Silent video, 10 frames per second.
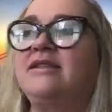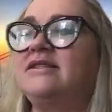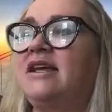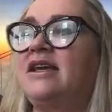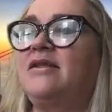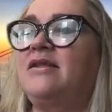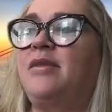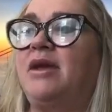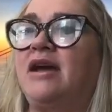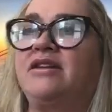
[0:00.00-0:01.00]
And say the
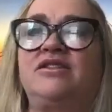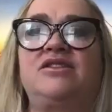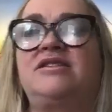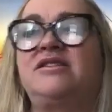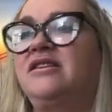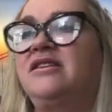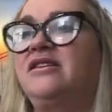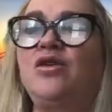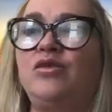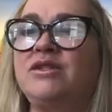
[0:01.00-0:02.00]
baby had to just,
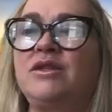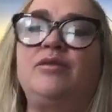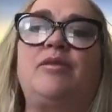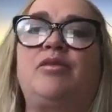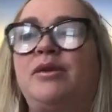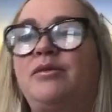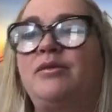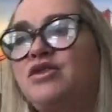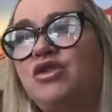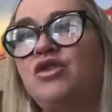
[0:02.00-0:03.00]
was a little bit
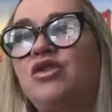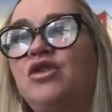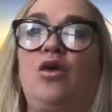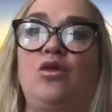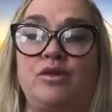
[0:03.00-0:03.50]
premature,